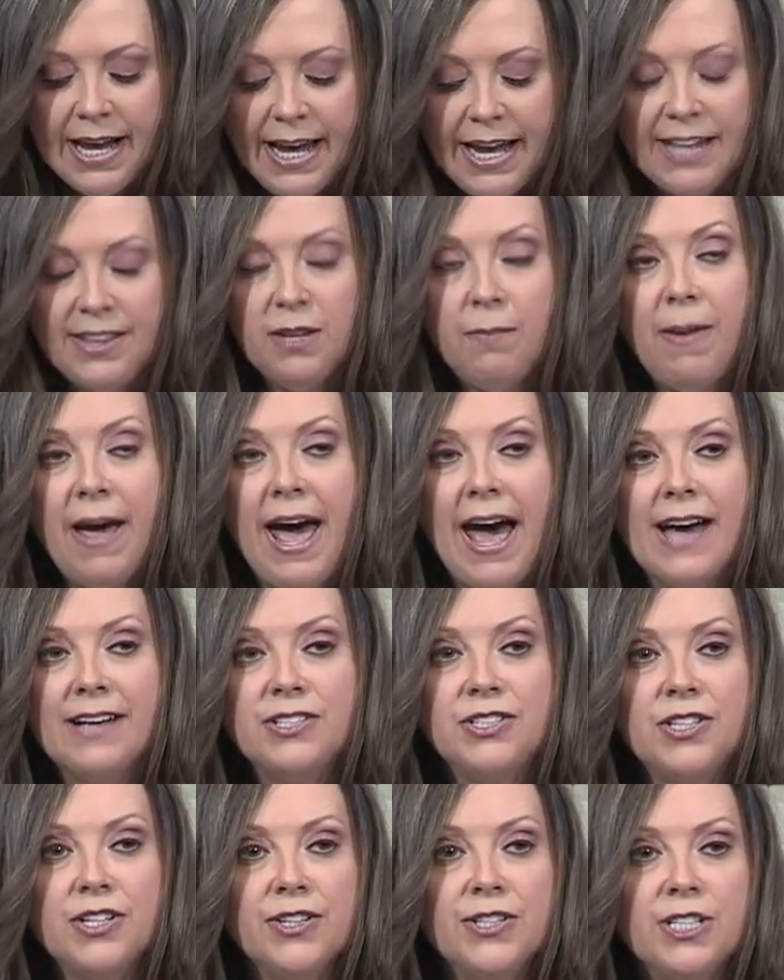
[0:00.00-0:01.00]
In the
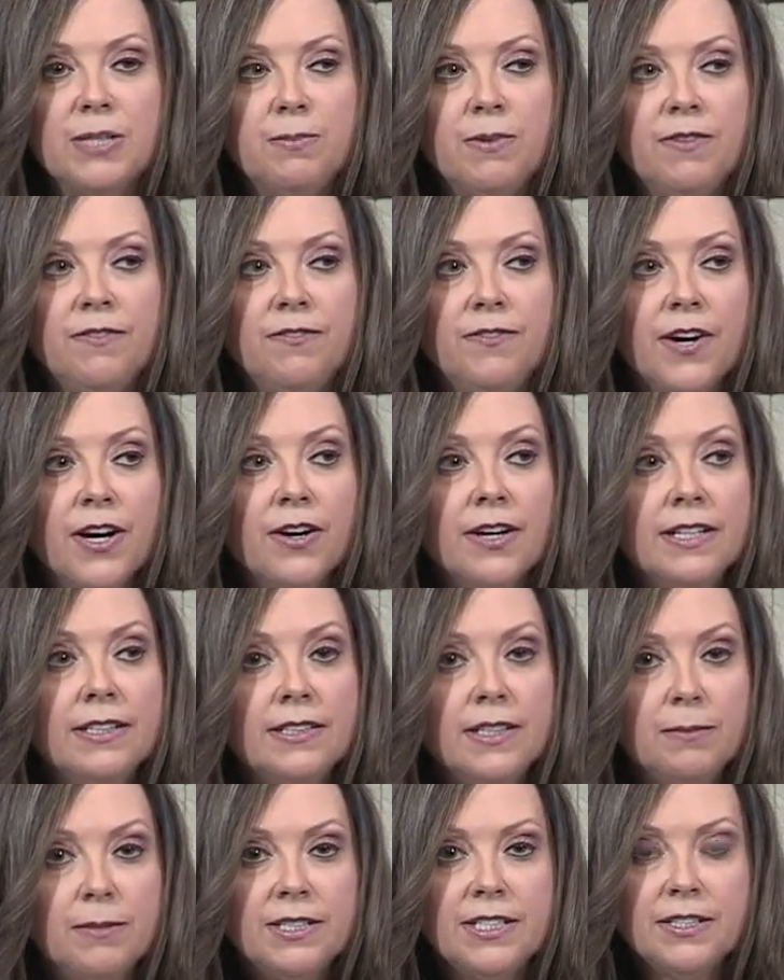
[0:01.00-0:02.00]
past, there has been very
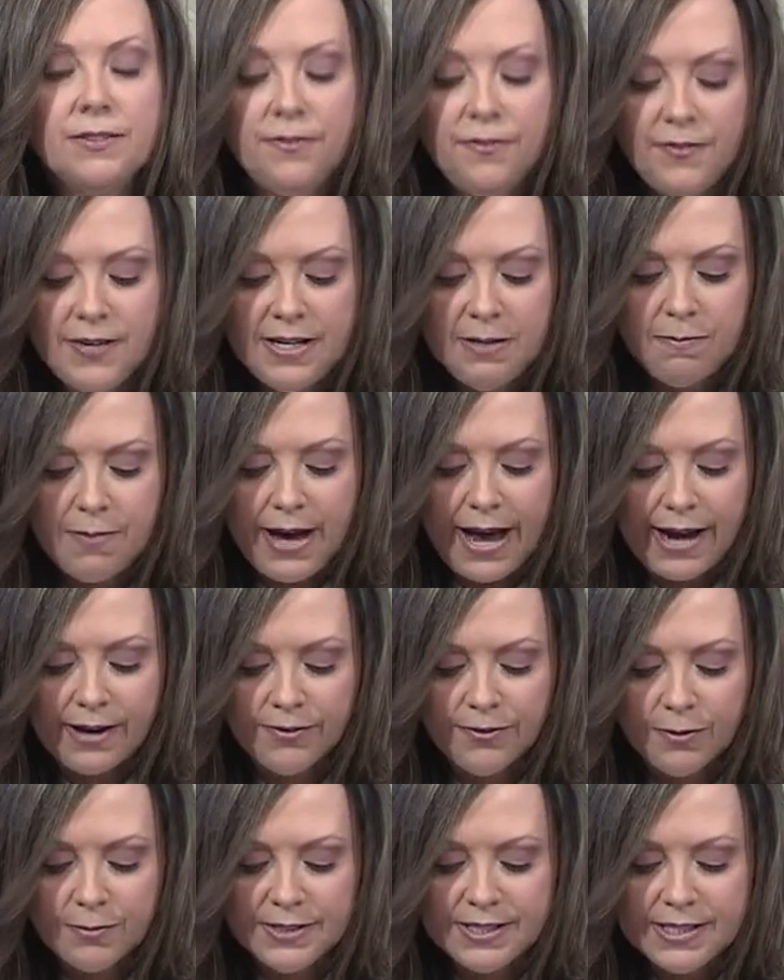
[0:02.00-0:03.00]
limited
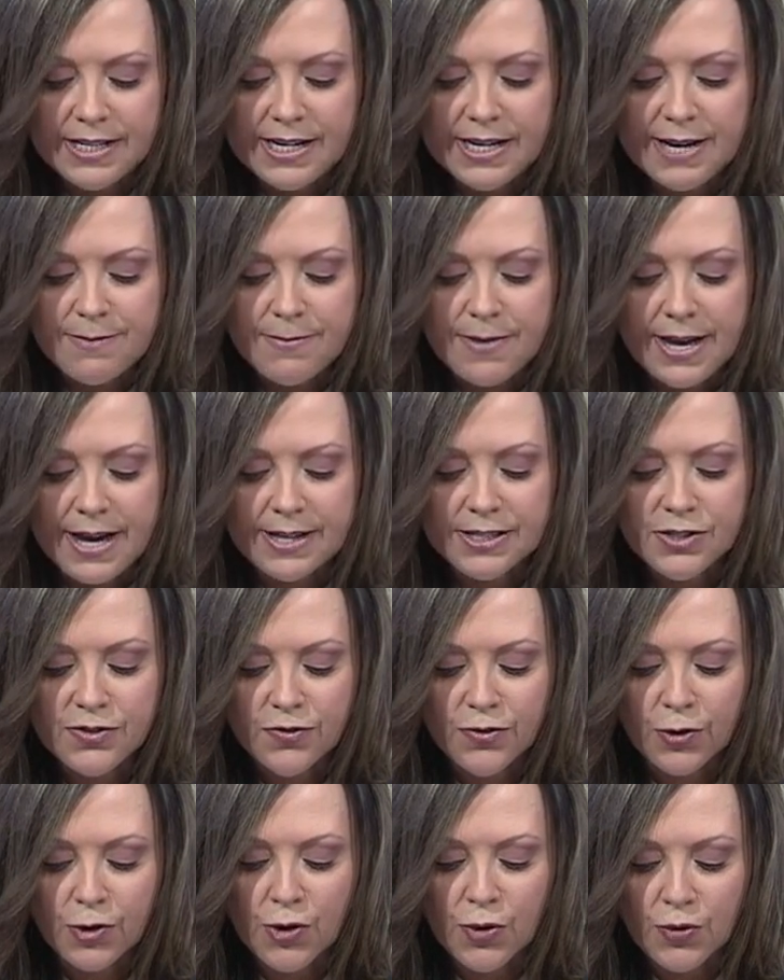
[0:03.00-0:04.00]
feedback from CMS
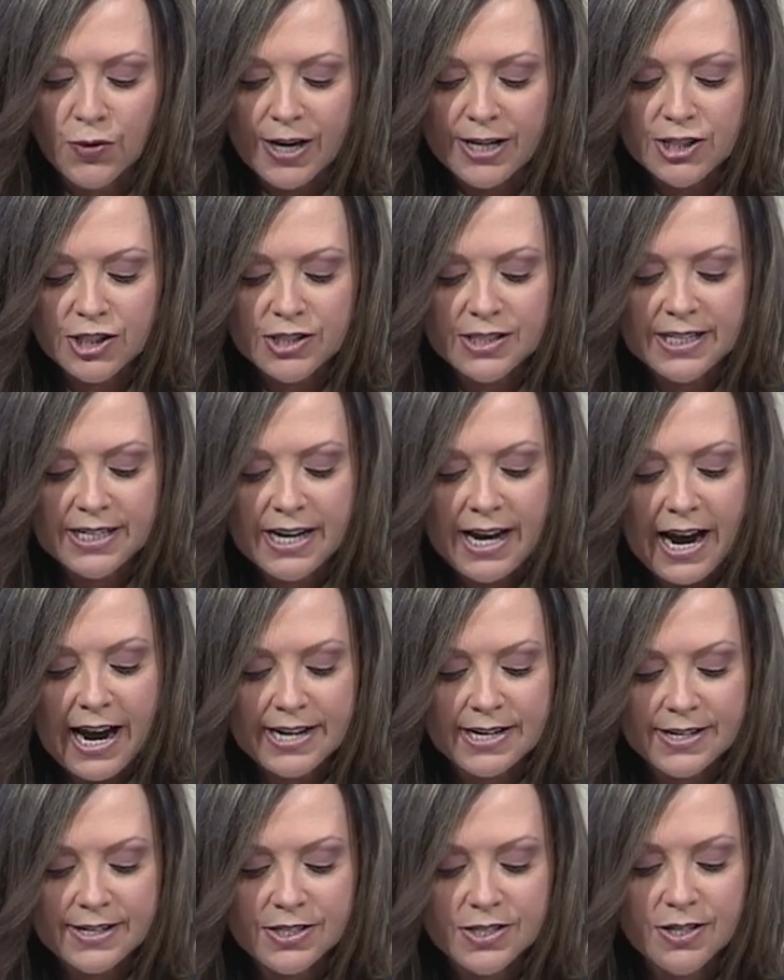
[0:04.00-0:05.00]
for correction and
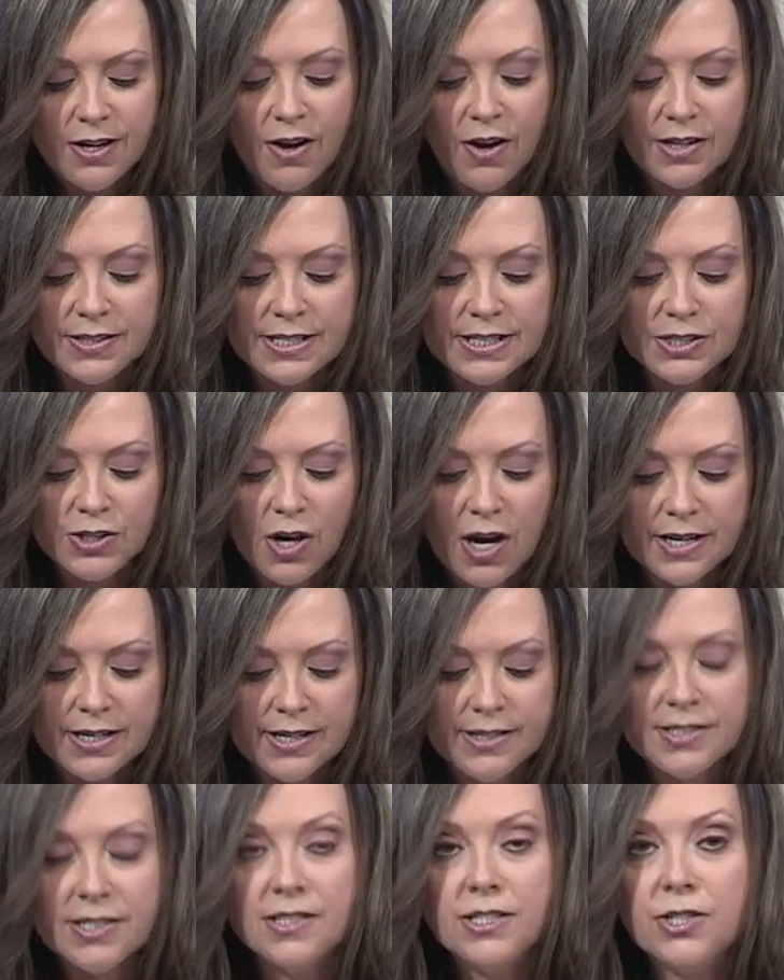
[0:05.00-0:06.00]
guidance on these
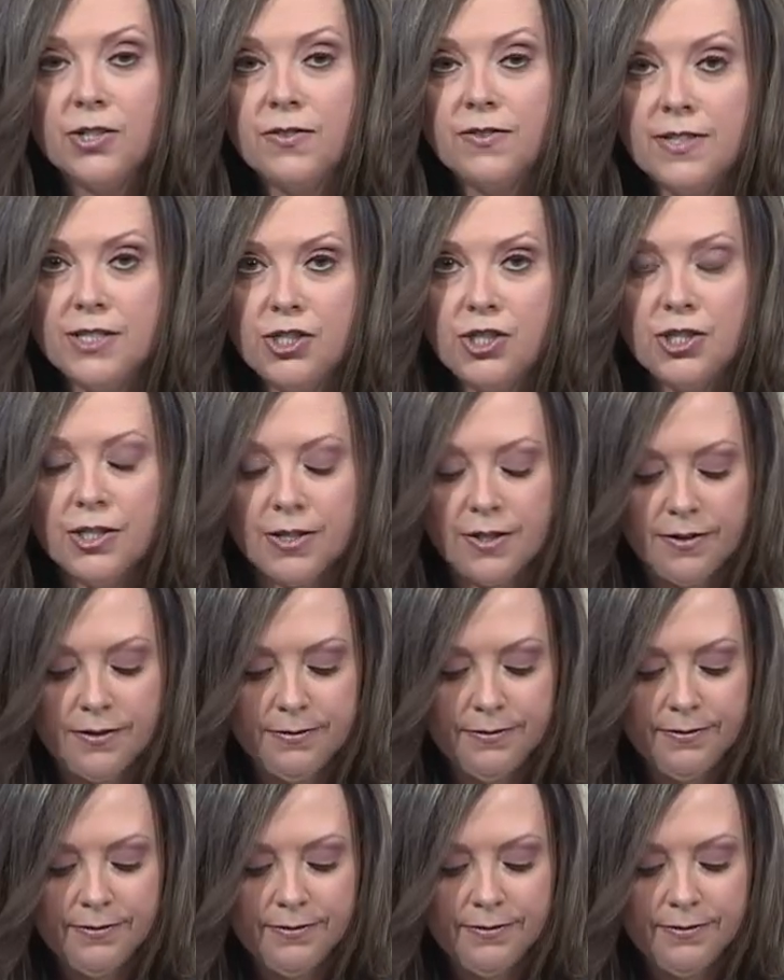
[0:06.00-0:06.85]
audits until this year.